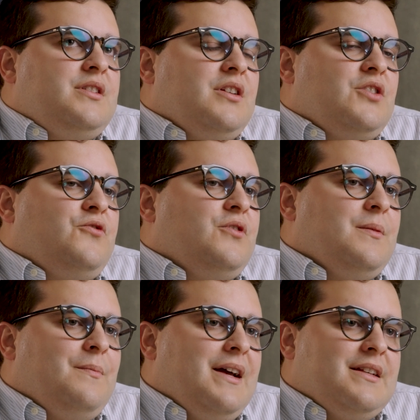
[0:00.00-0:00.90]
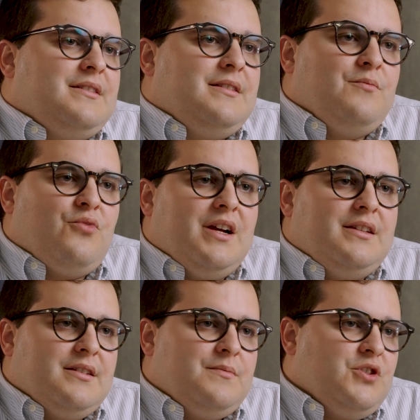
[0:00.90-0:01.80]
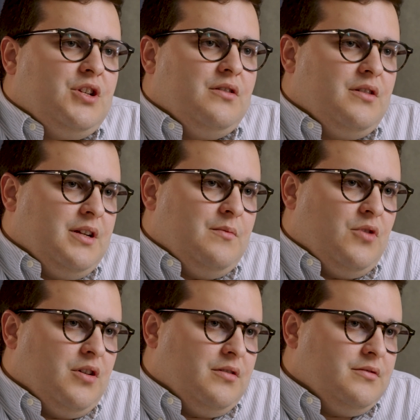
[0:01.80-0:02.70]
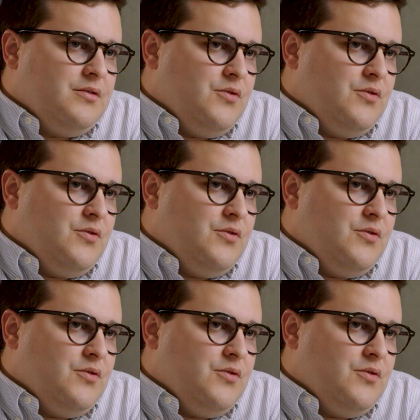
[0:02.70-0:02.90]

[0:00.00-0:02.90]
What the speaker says: search for the best and brightest machine learning model